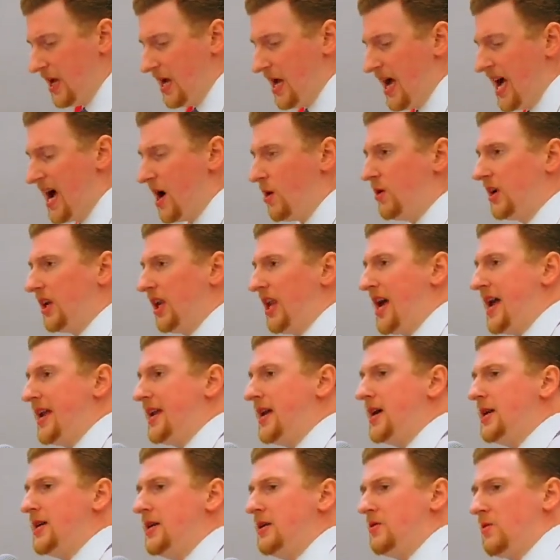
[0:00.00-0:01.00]
How would
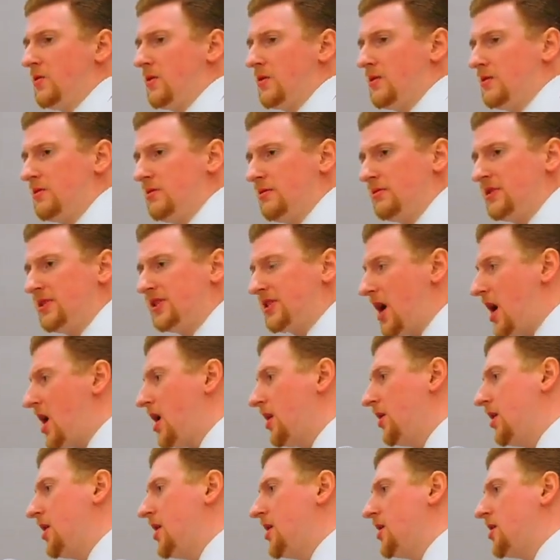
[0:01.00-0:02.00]
Lenin or
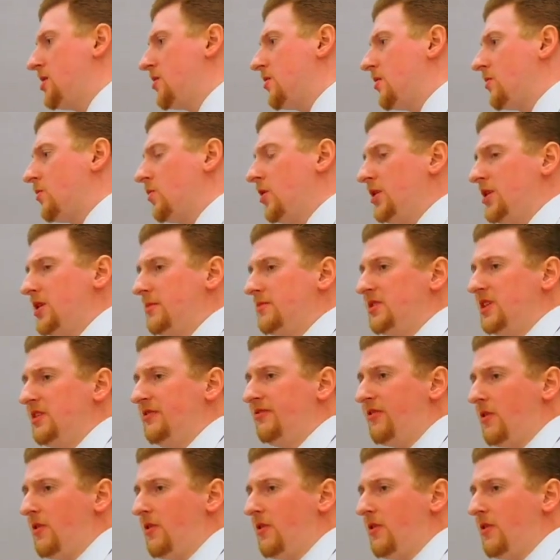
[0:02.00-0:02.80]
Stalin or William Z.